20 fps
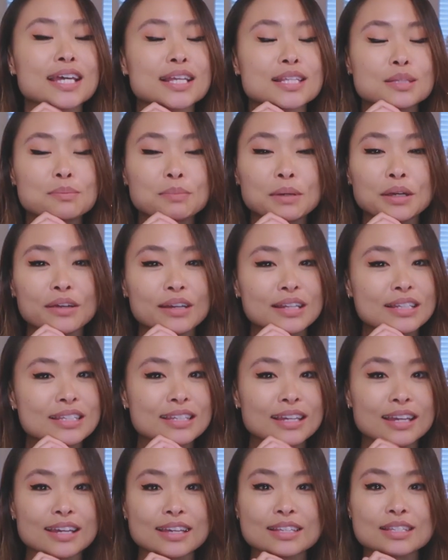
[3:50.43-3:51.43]

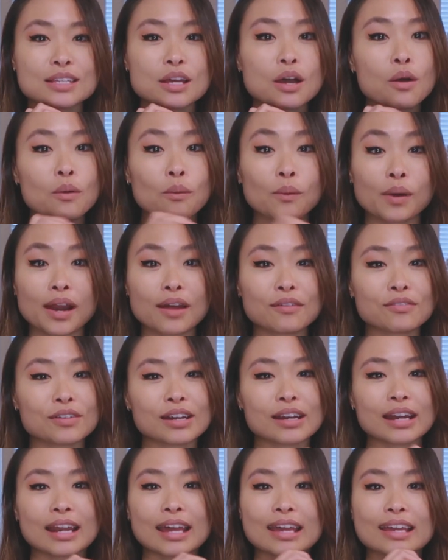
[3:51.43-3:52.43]
experiences,
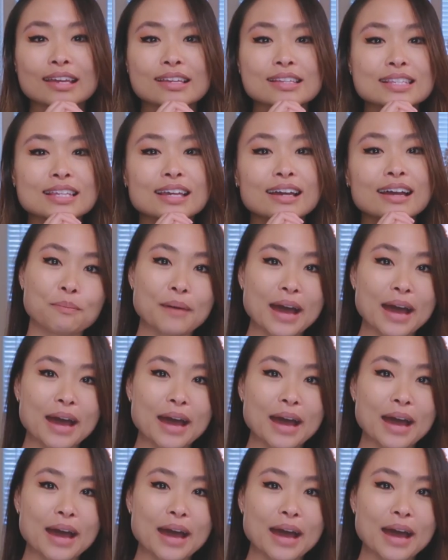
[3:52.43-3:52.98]
whatever it is.